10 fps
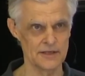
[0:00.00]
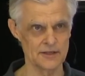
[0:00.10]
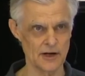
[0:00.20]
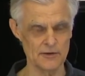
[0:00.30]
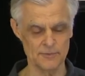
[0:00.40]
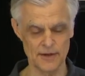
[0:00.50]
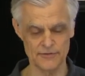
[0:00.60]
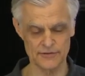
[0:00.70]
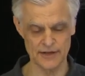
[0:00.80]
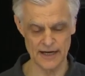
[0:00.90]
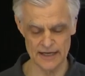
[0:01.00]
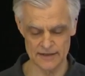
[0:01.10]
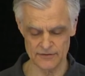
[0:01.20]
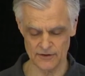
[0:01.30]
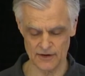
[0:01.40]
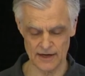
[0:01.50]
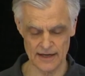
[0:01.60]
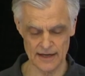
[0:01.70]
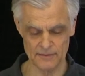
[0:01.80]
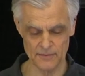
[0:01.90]
Don't be afraid, for I
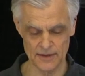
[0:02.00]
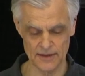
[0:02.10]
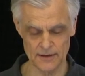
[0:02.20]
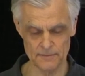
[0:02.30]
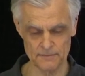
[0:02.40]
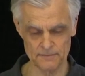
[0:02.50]
am with you.